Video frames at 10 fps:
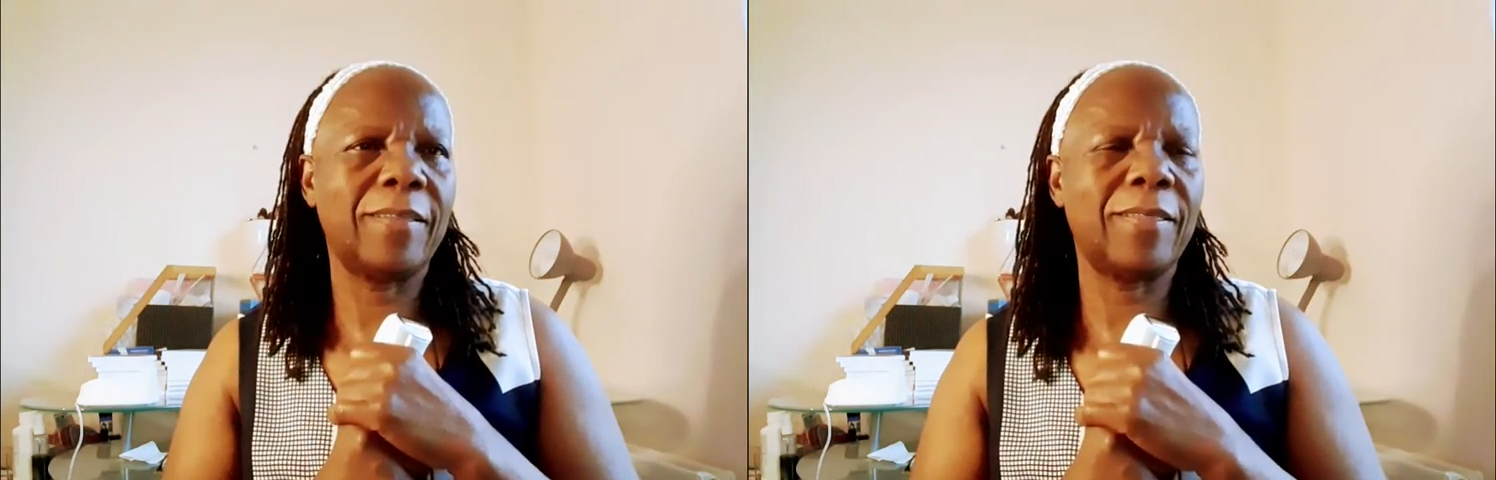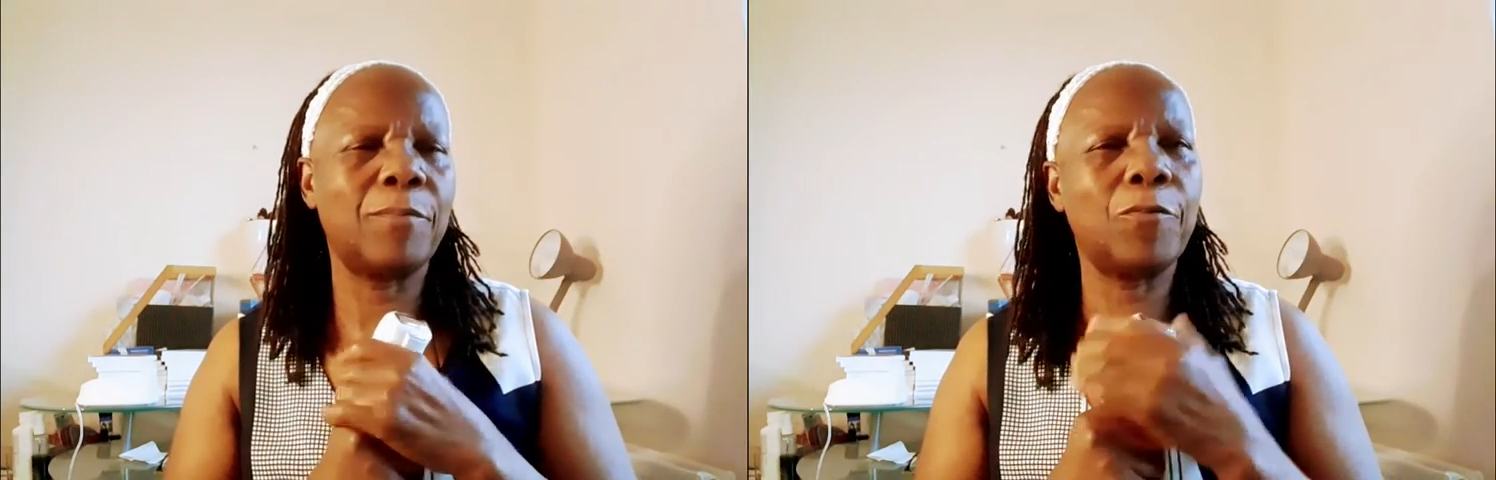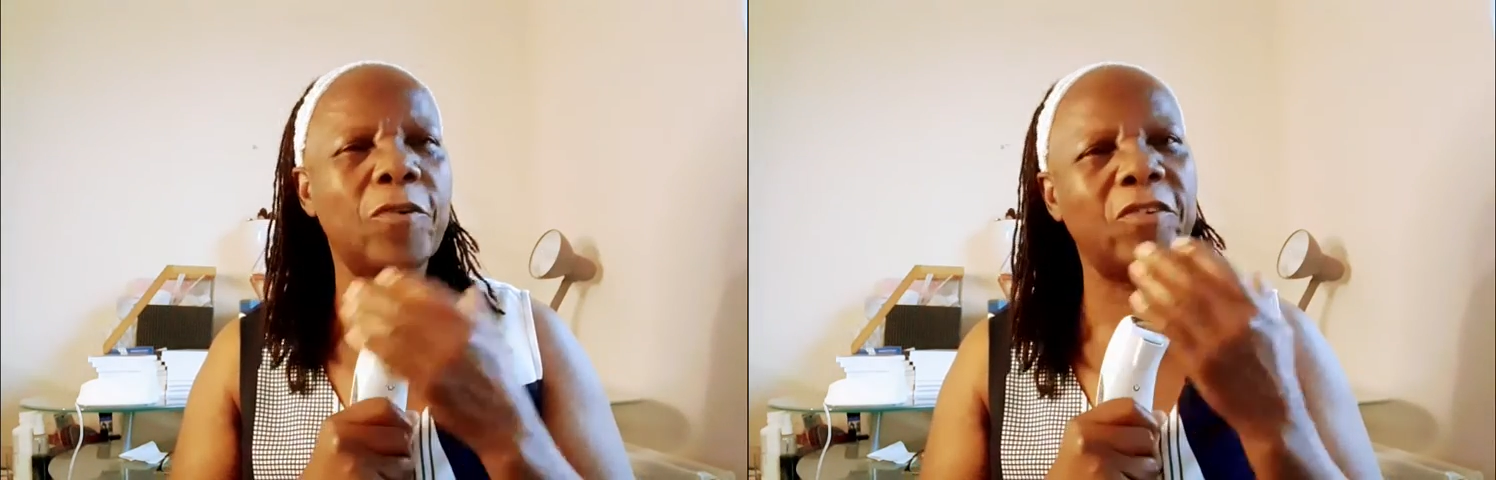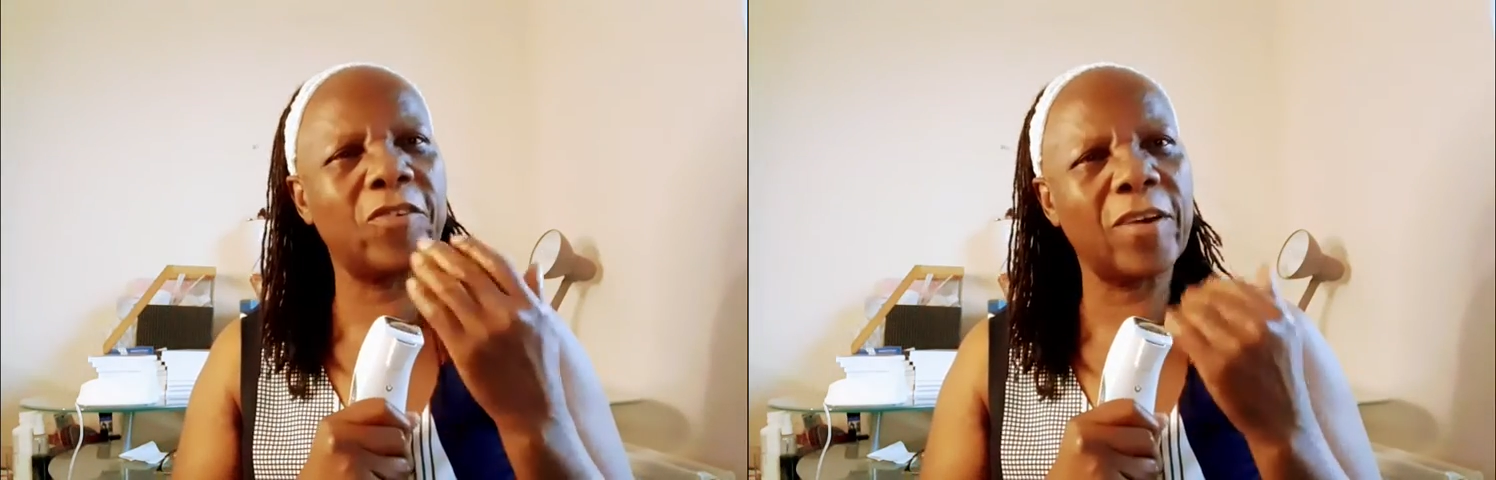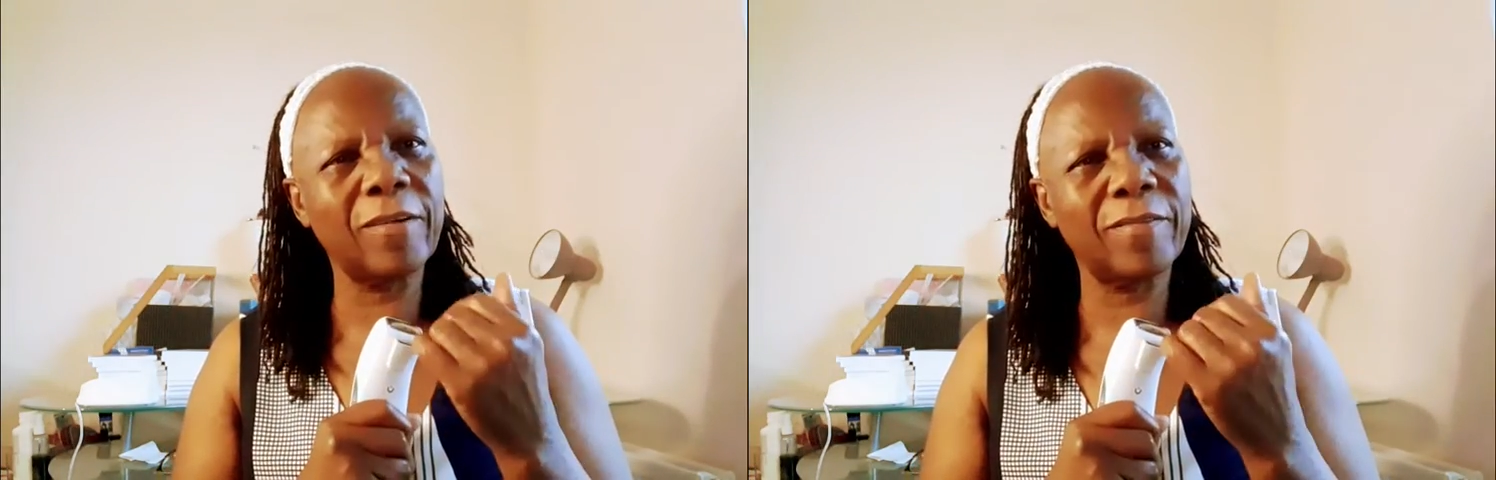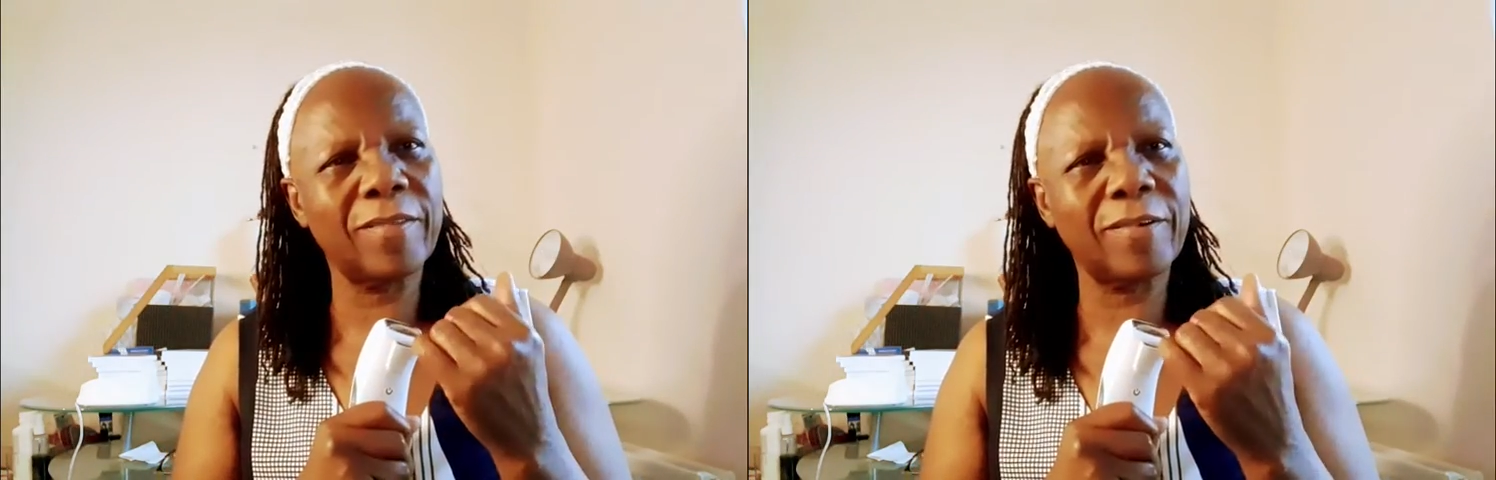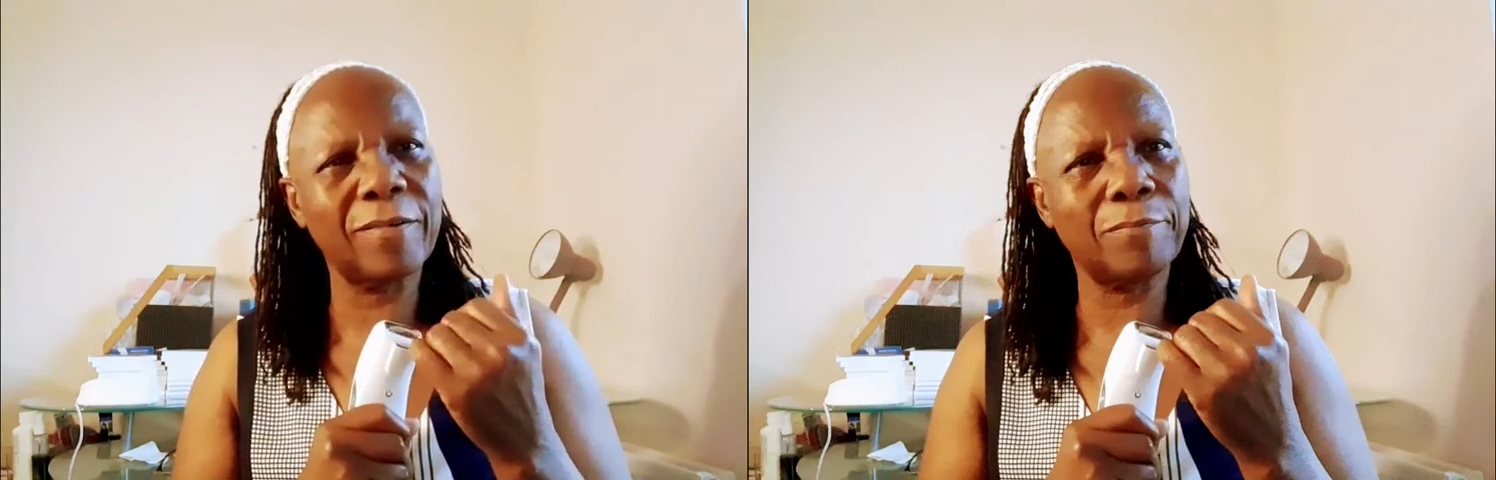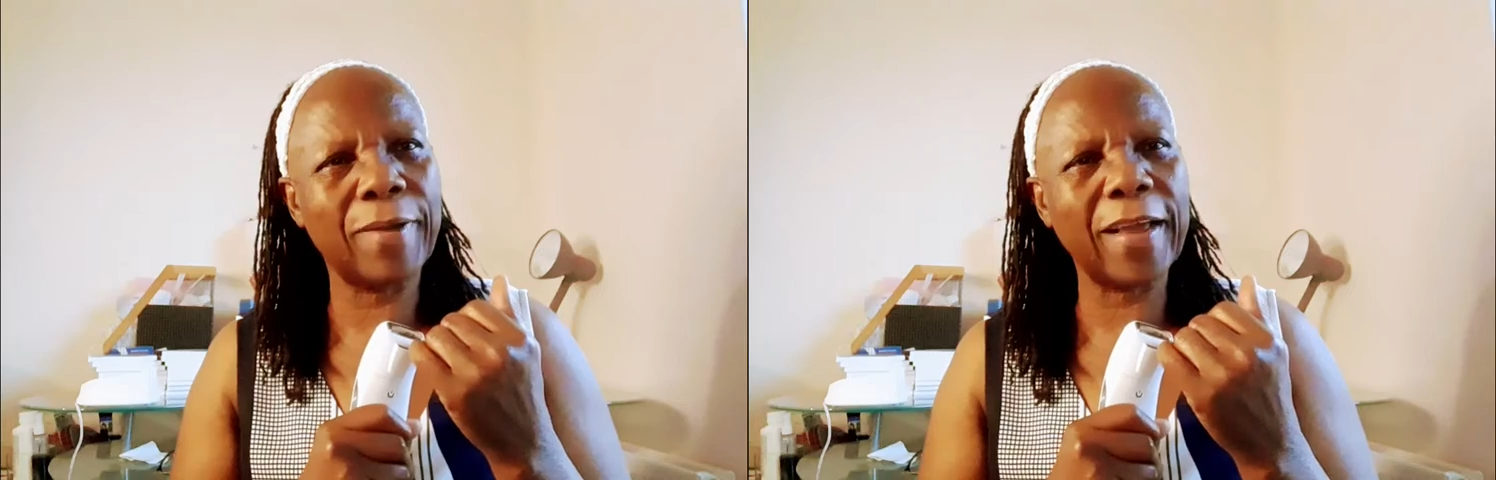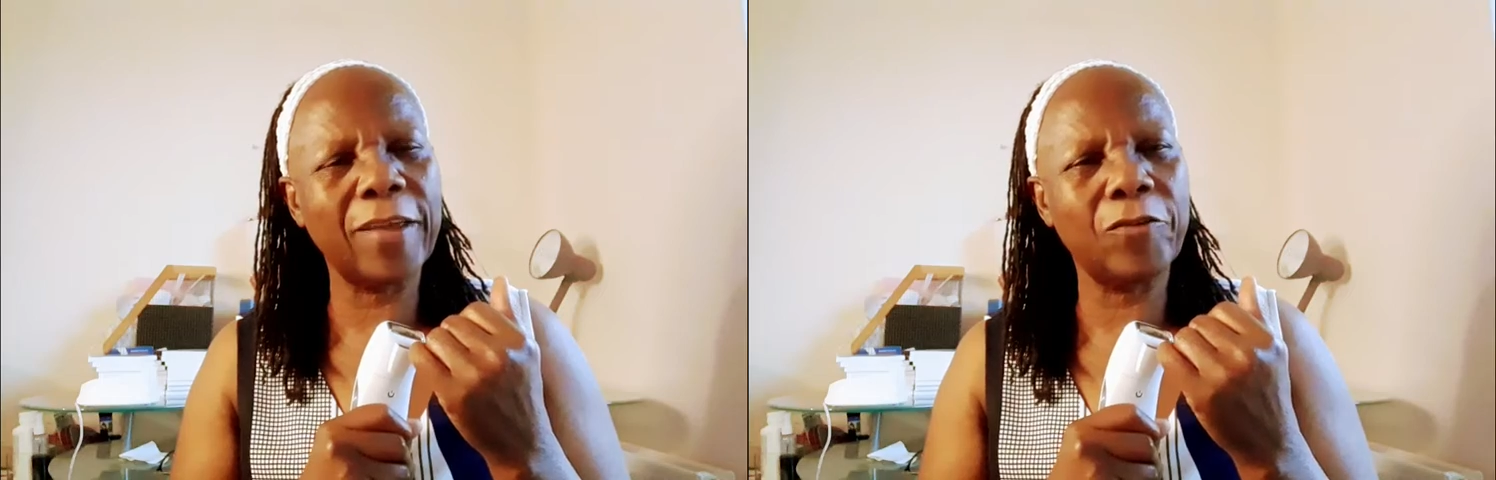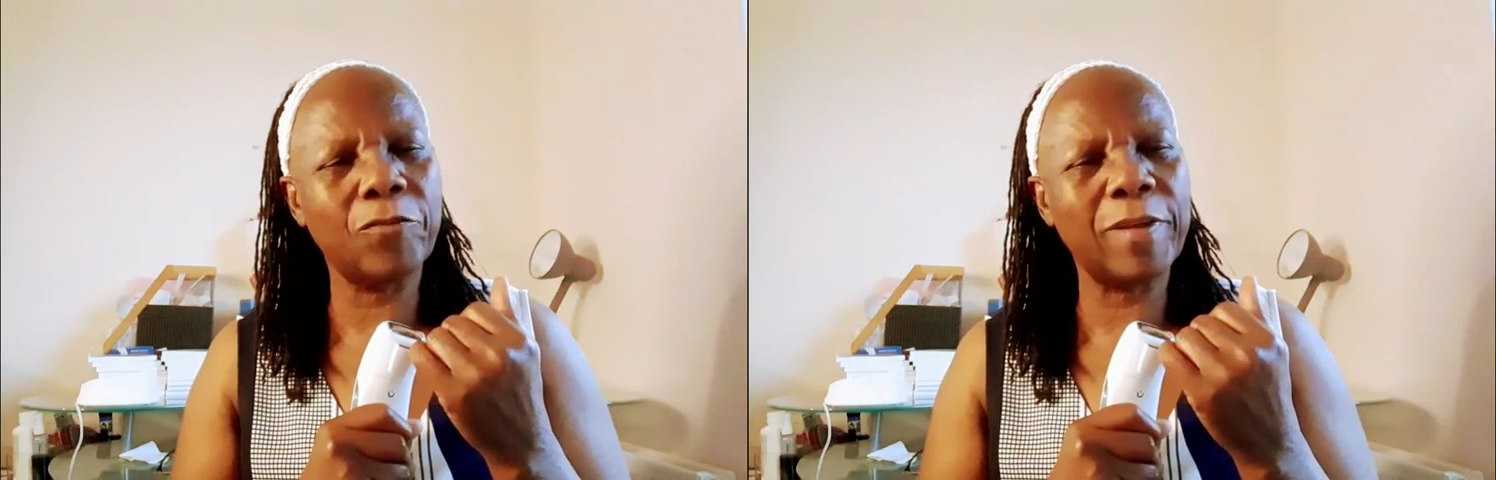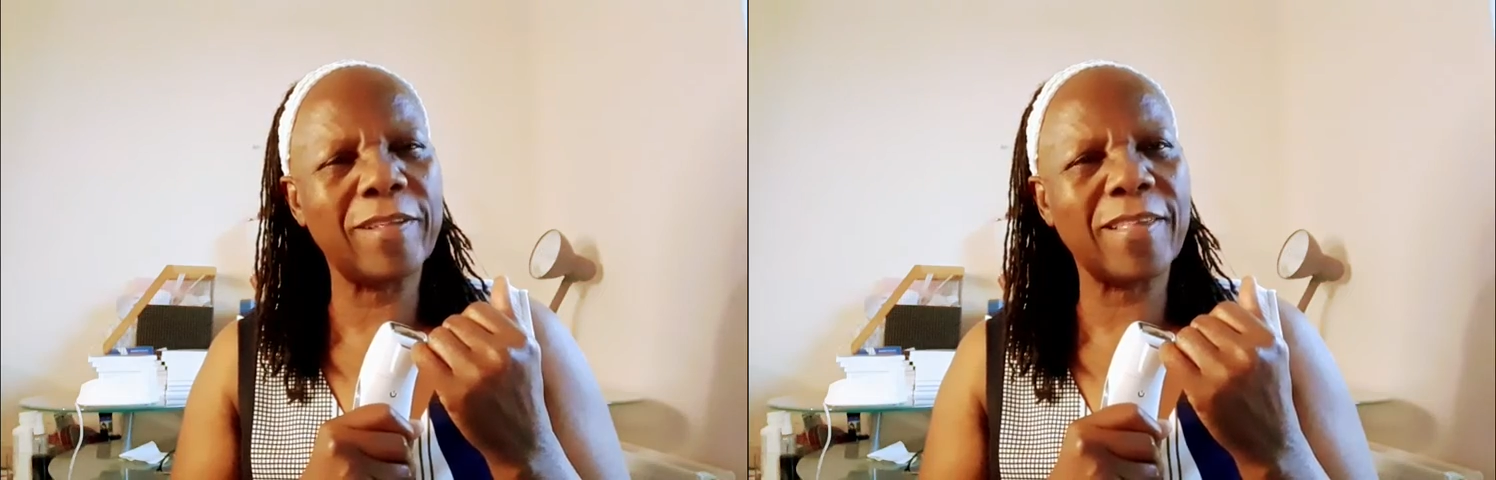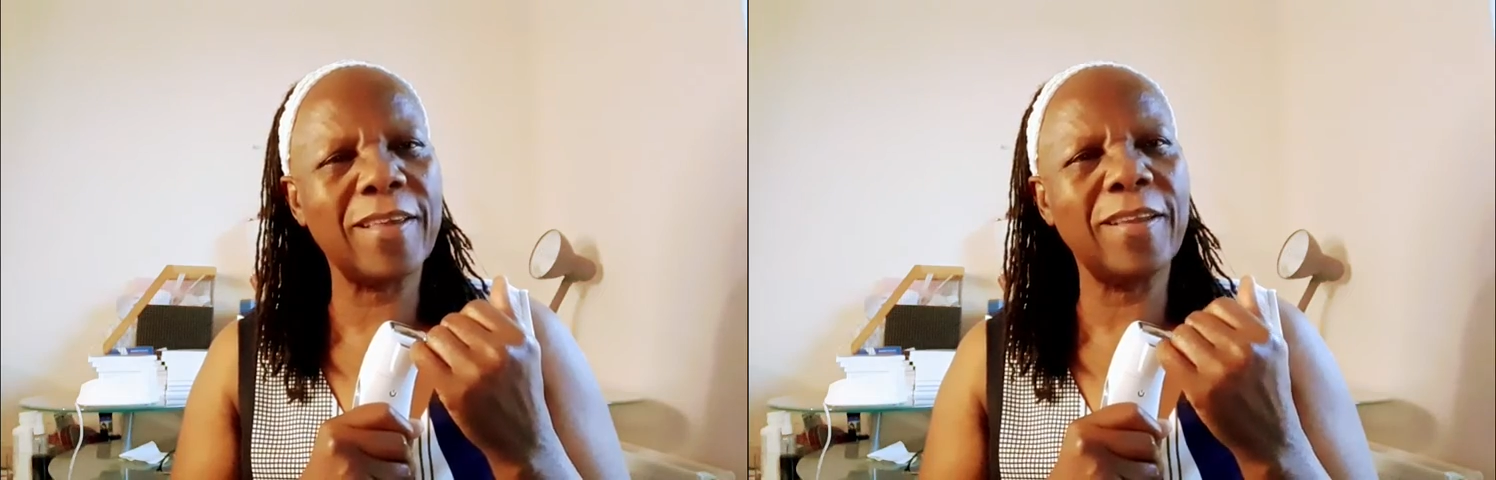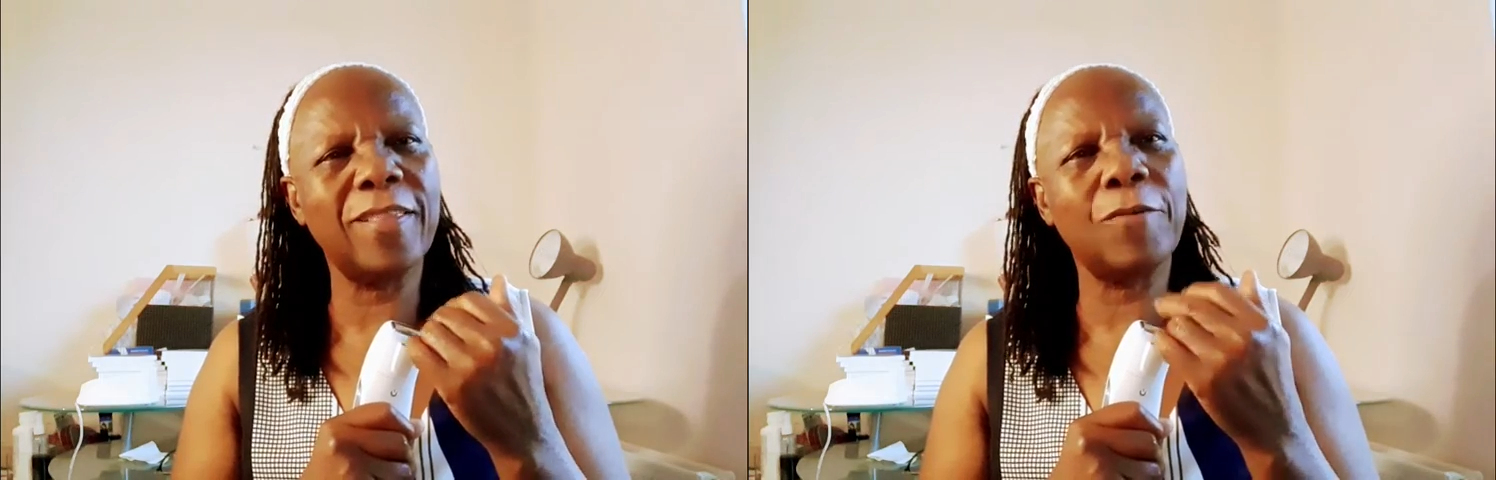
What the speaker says: the moisture back into my skin,